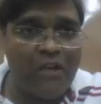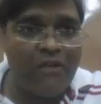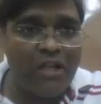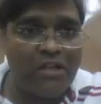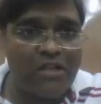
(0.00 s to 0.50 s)

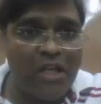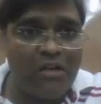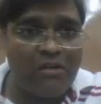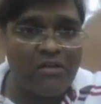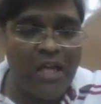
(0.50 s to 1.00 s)
E1
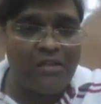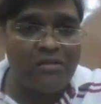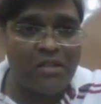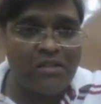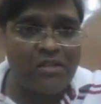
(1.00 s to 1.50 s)
is E naught
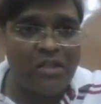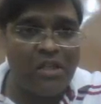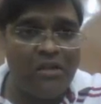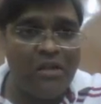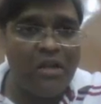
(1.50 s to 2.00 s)
sin
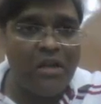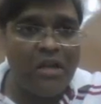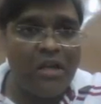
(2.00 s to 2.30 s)
60,